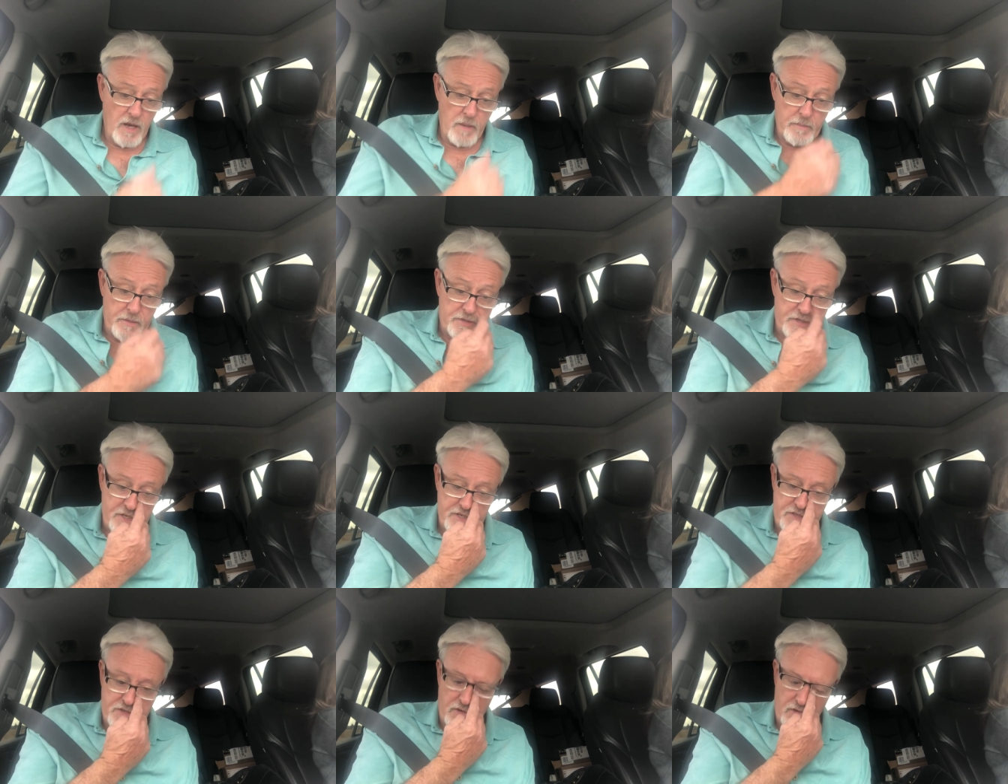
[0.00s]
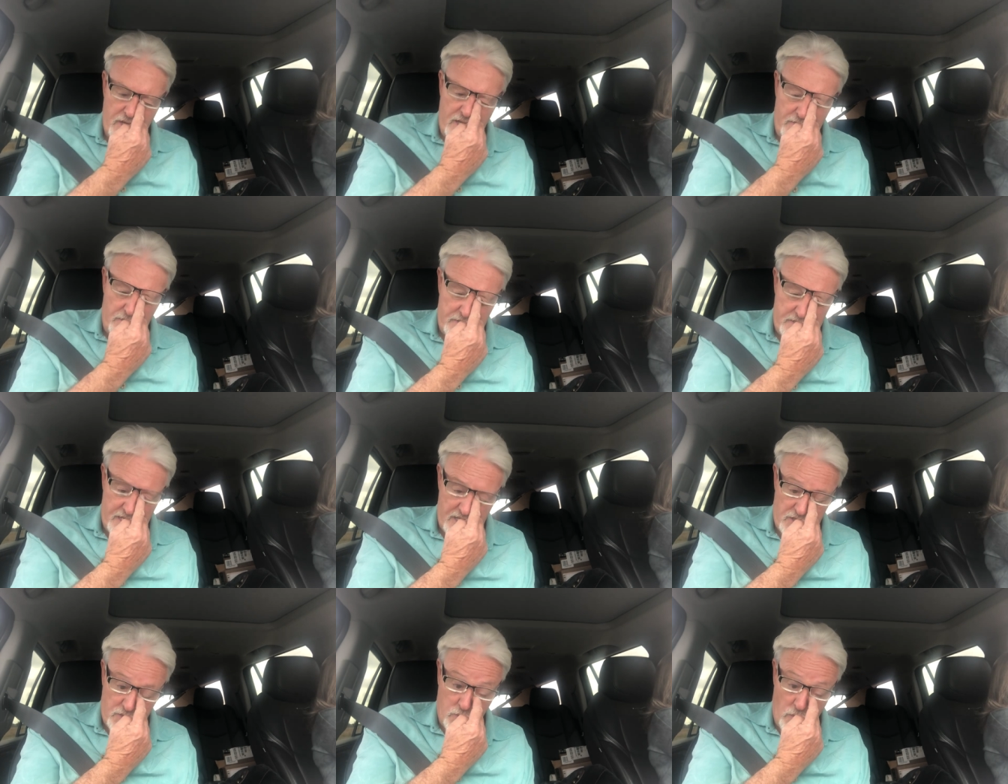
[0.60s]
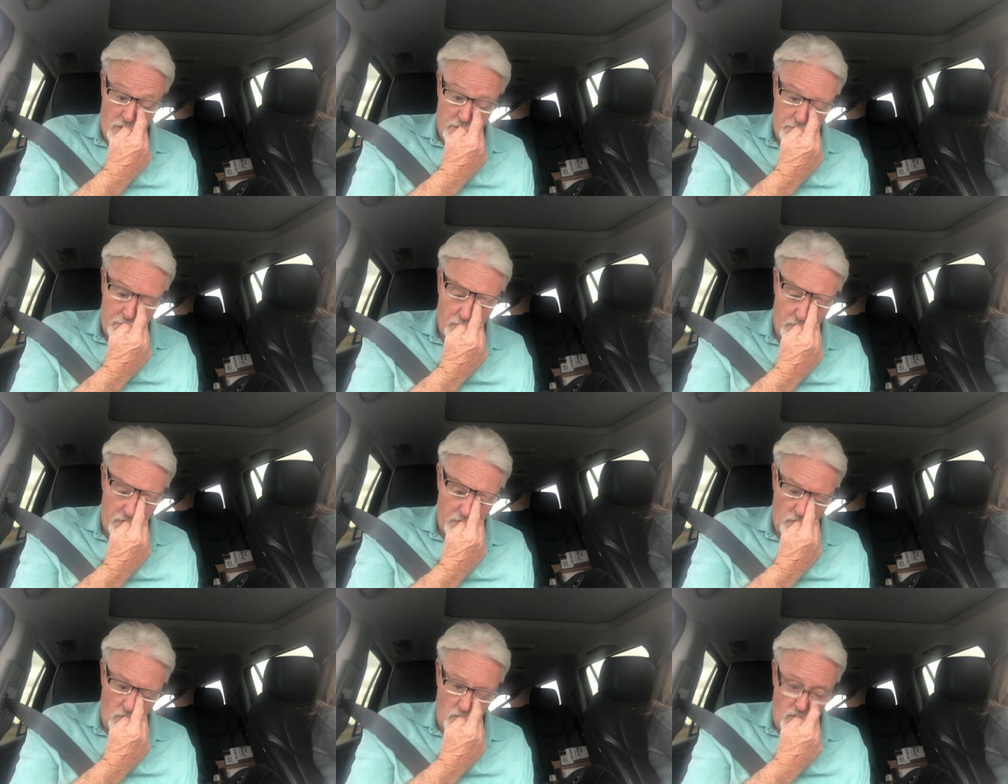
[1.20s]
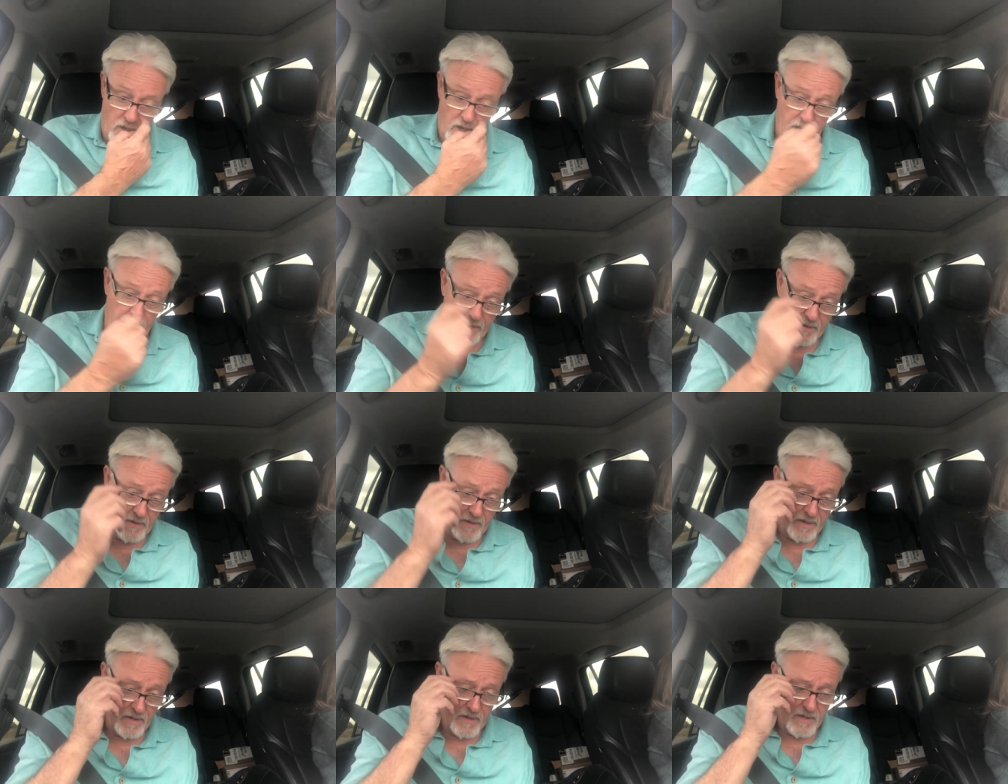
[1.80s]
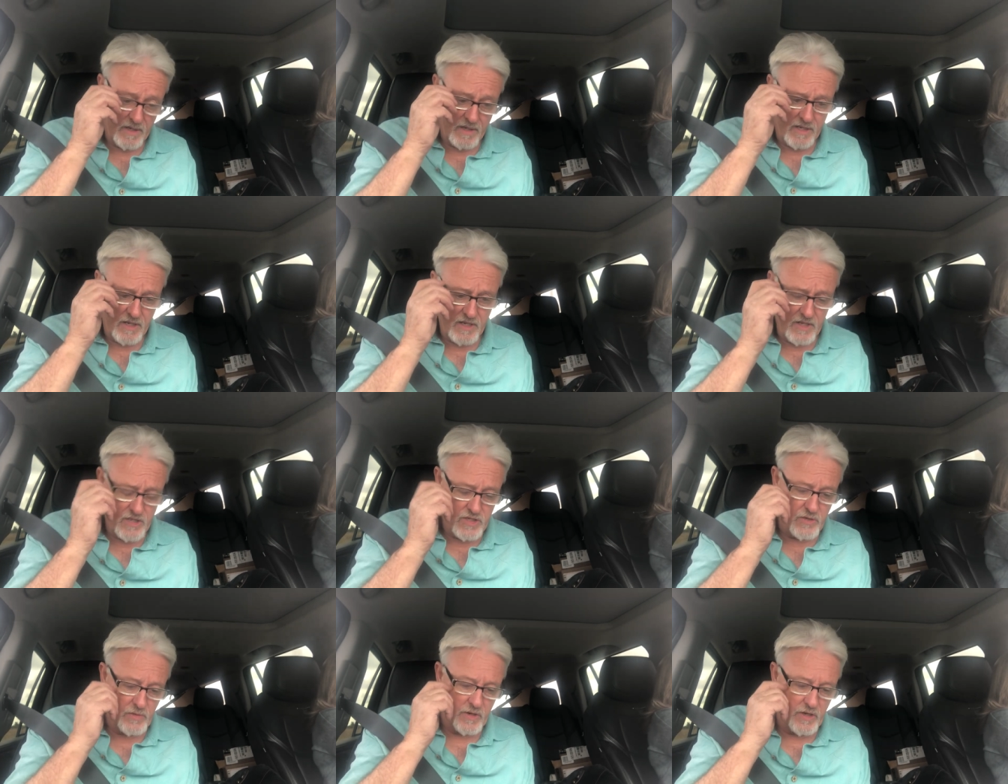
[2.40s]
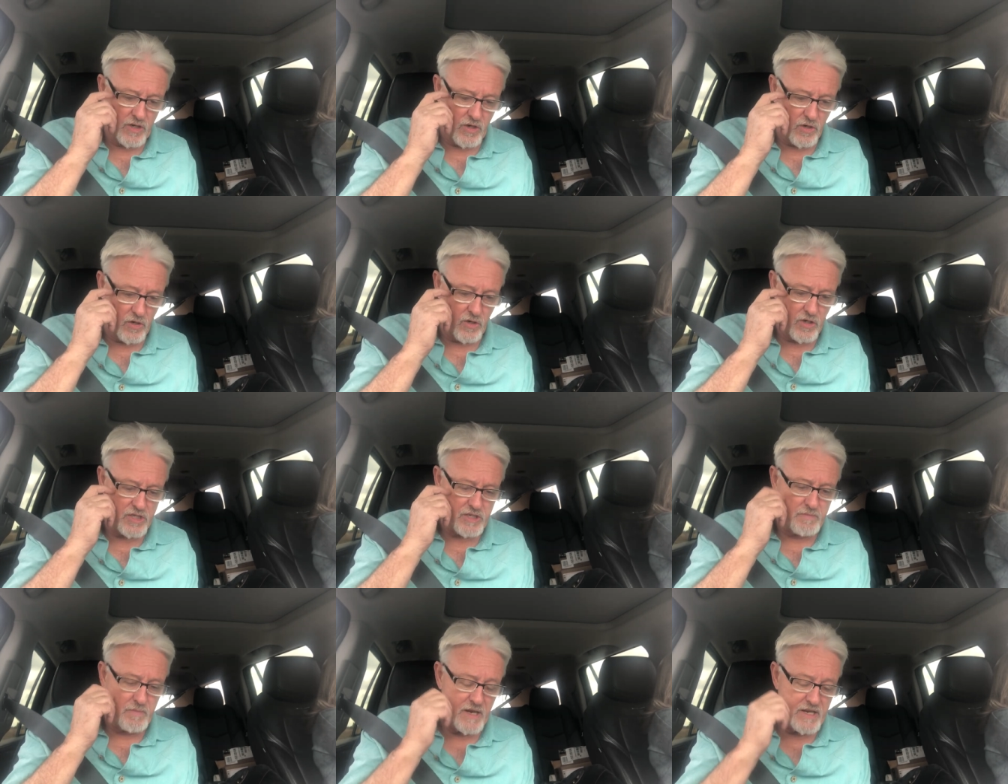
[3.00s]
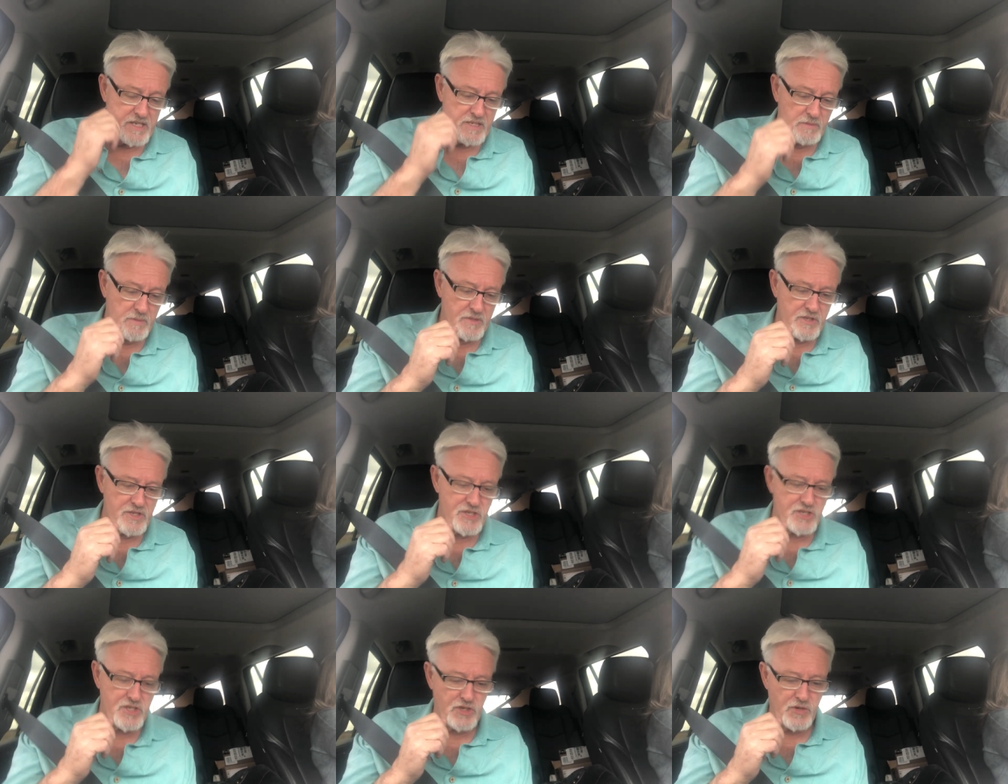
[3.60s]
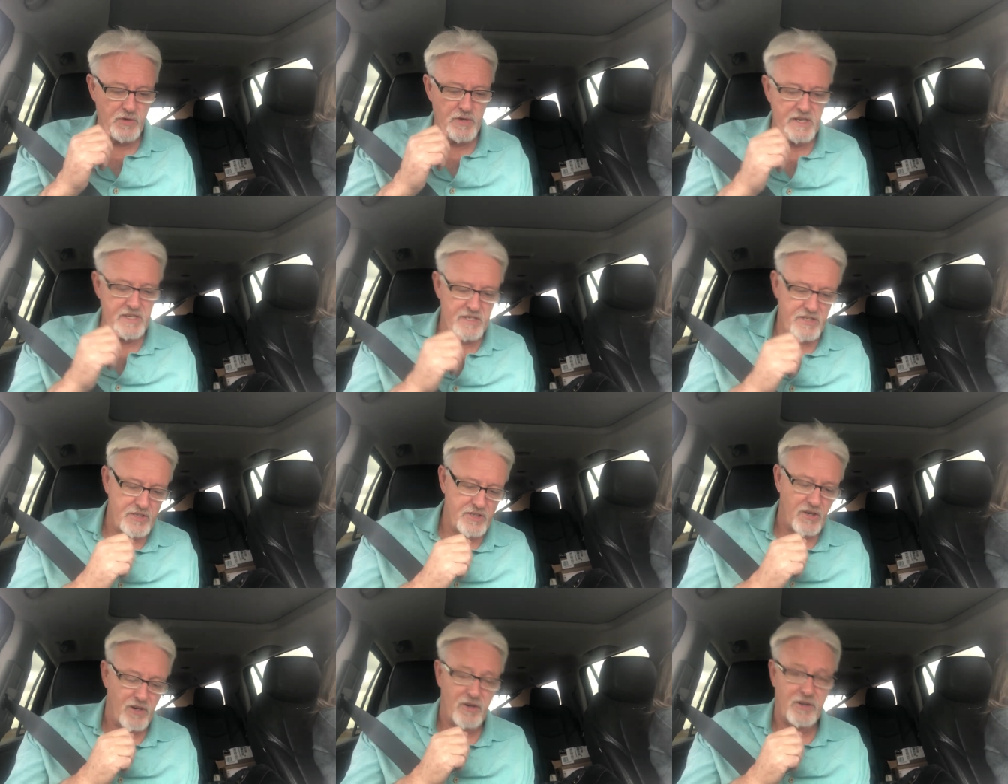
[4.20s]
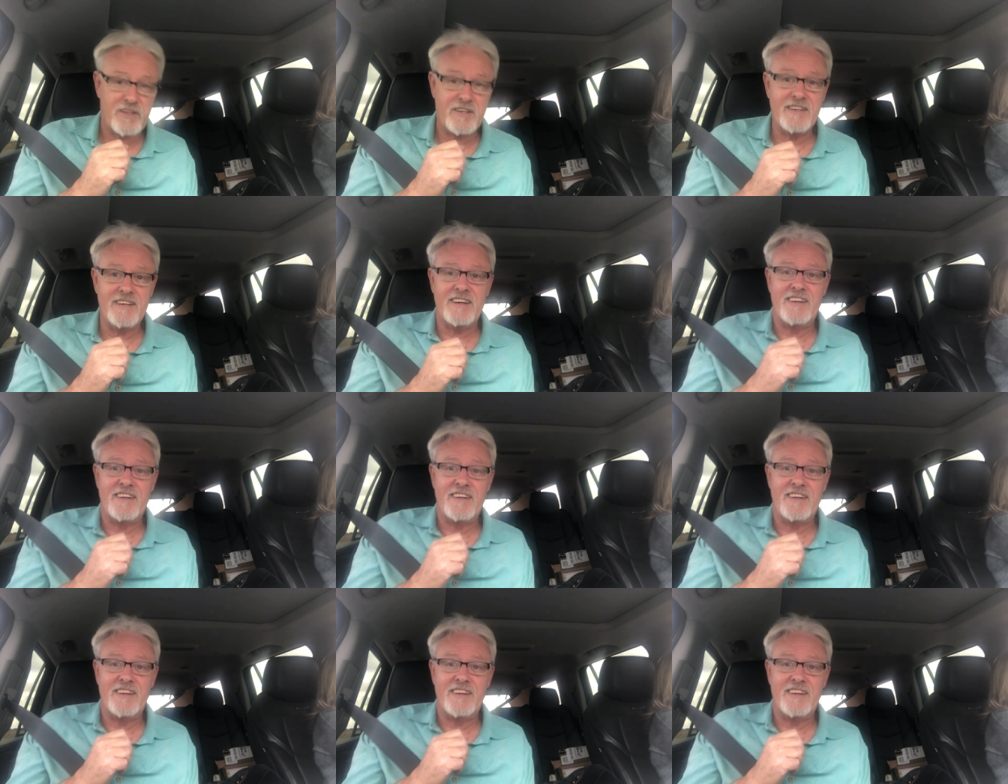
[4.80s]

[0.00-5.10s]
Progesterone level test 1.1, doing cross mating with a street dog.